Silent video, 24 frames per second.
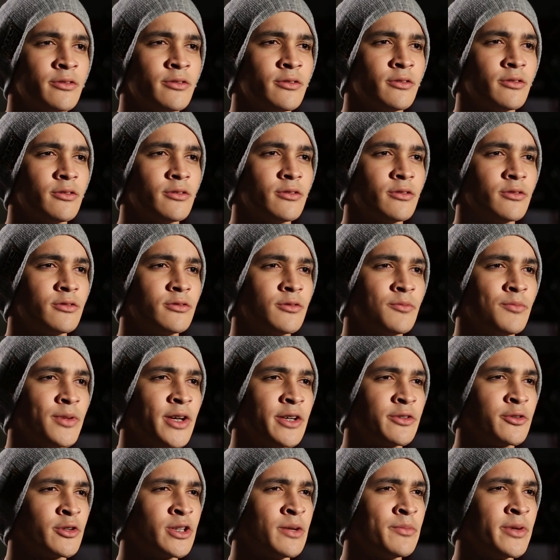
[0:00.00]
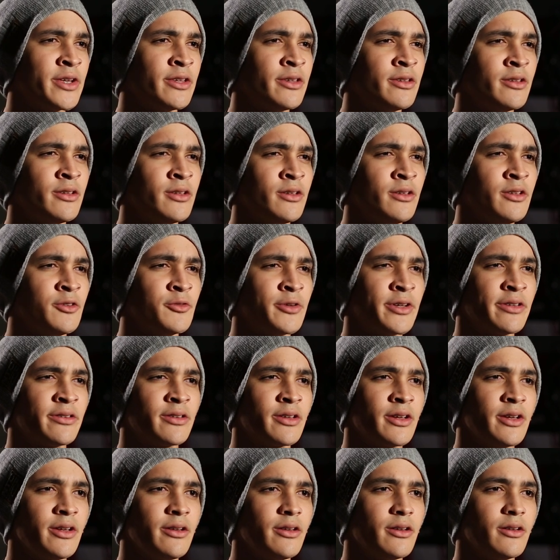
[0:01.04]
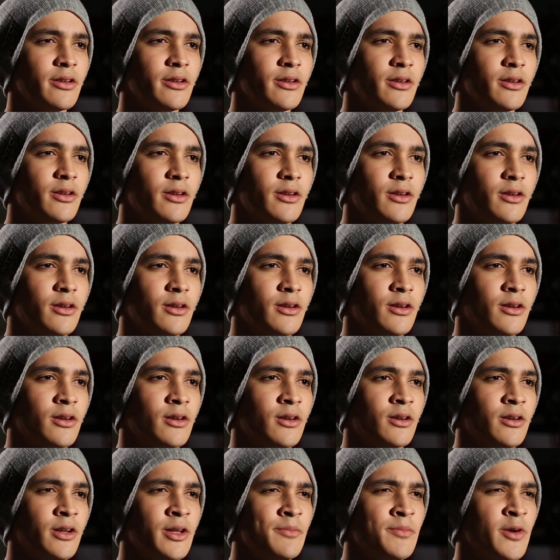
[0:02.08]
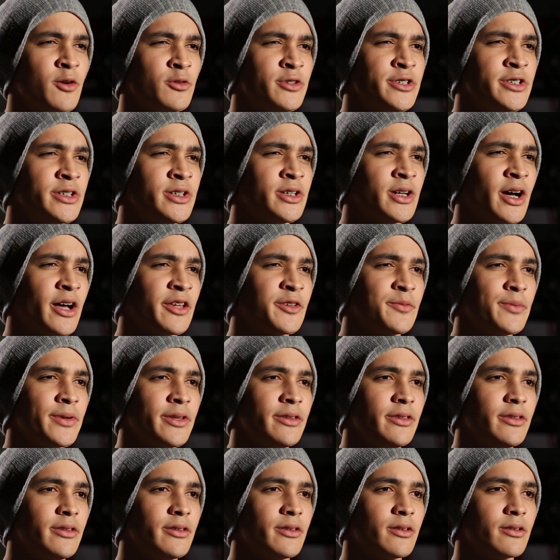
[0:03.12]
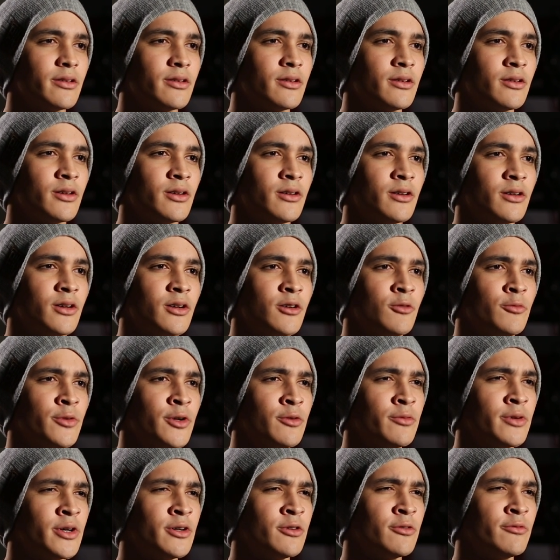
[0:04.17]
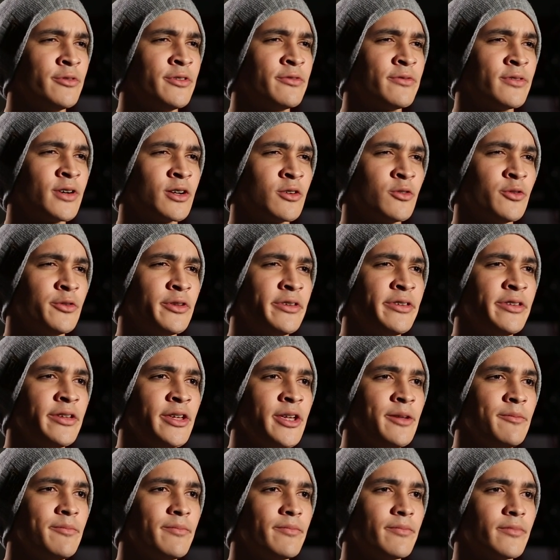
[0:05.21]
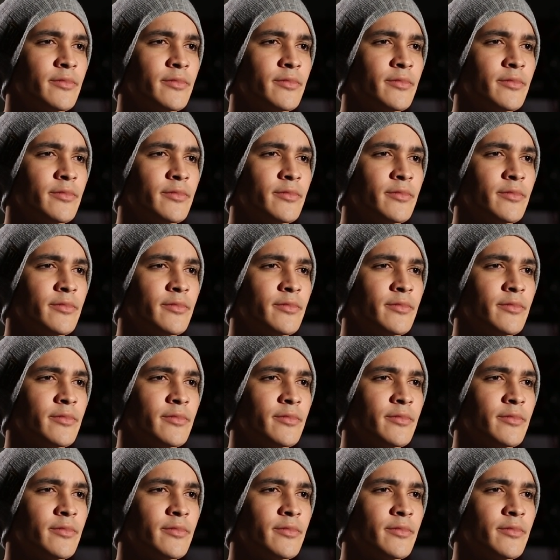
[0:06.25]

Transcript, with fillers: to, to play a tournament in USA, uh, MLG Aspen. Uh, we were with a good team.